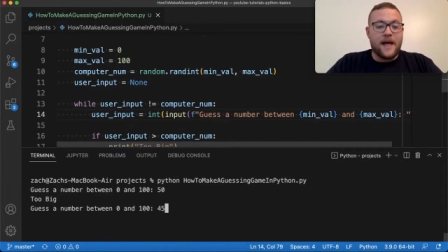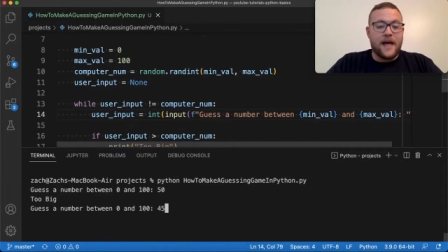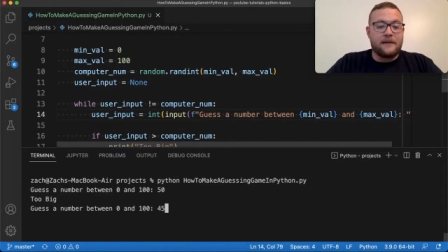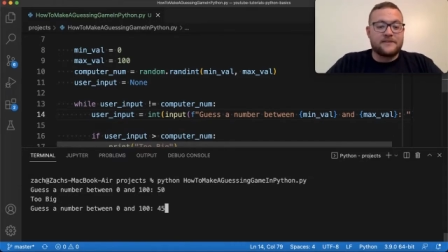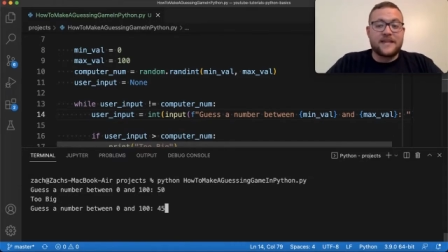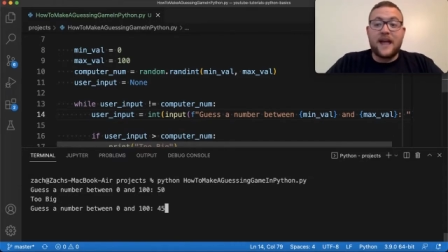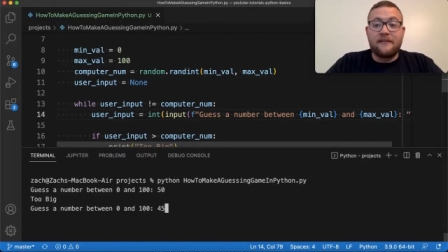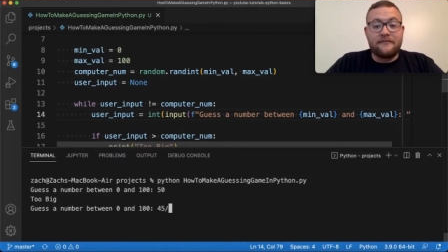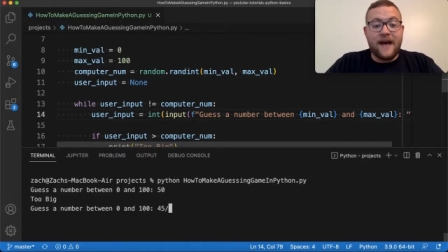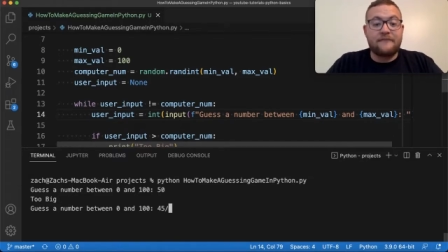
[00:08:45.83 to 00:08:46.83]
and say I
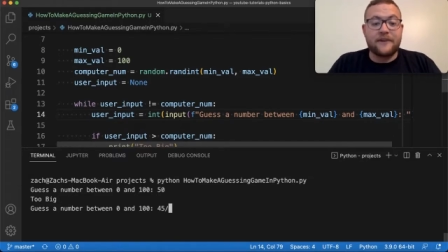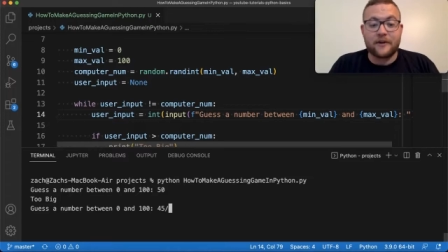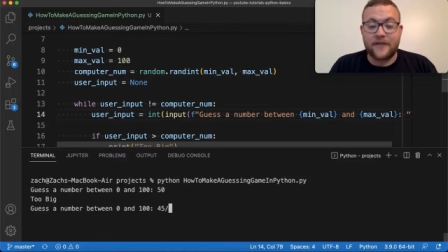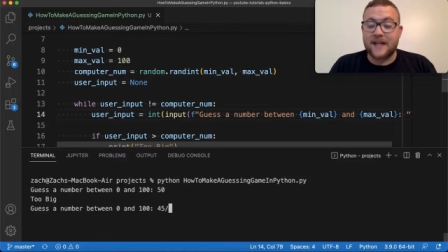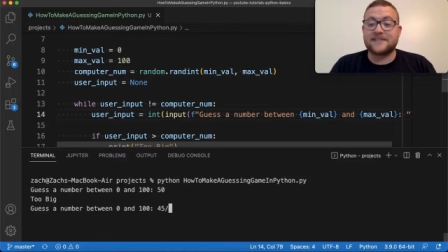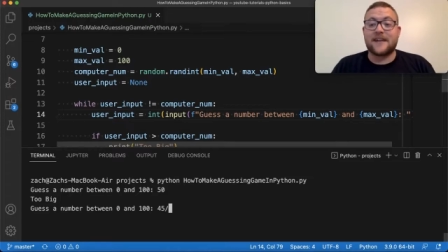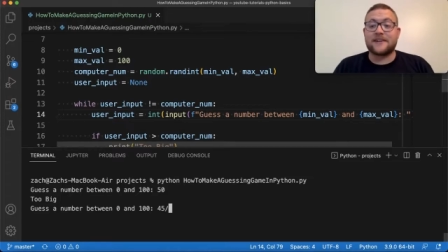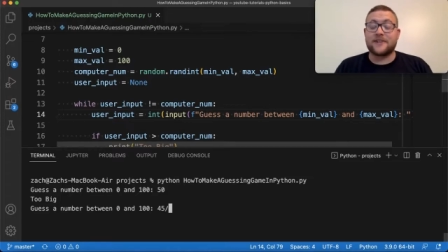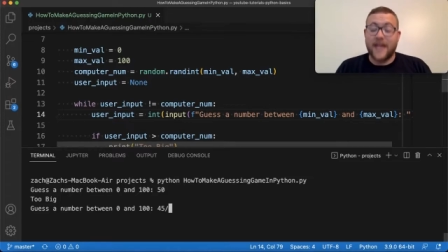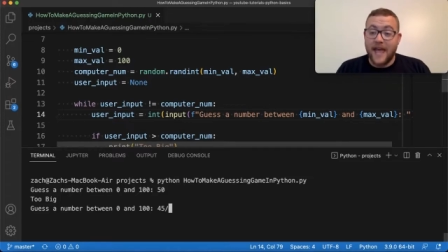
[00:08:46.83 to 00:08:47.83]
fat fingered that
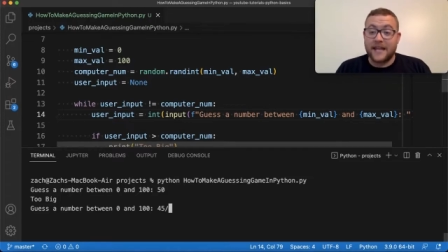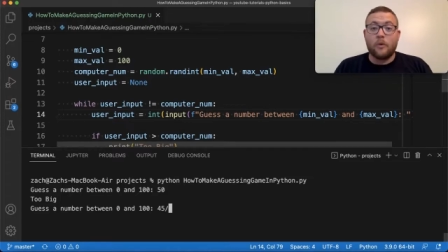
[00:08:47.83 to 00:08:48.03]
slash again.